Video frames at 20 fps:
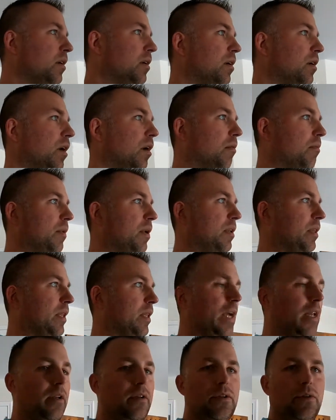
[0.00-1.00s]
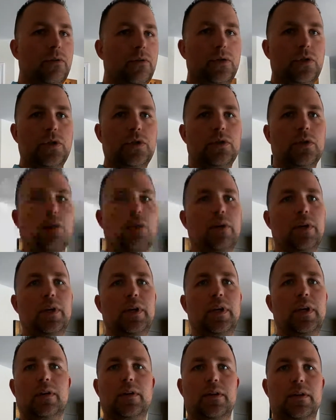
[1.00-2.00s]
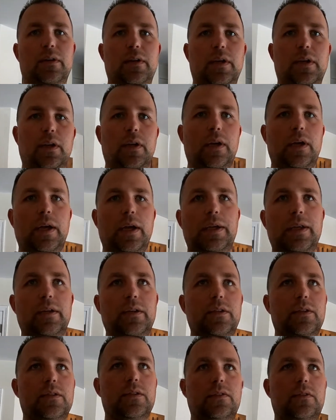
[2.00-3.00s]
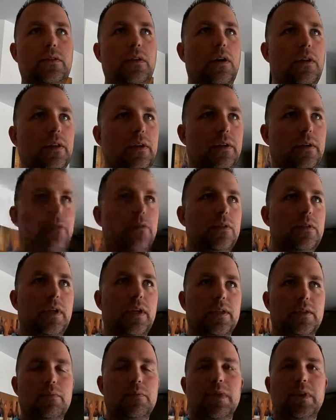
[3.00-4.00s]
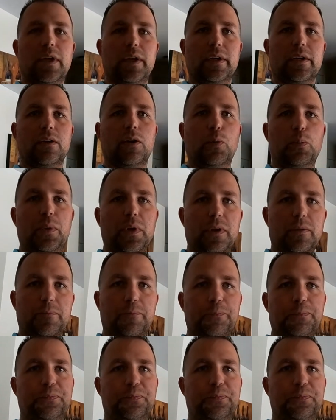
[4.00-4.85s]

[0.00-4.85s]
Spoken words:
All they gotta do is just go in there and I can all they do is text me and I can open it.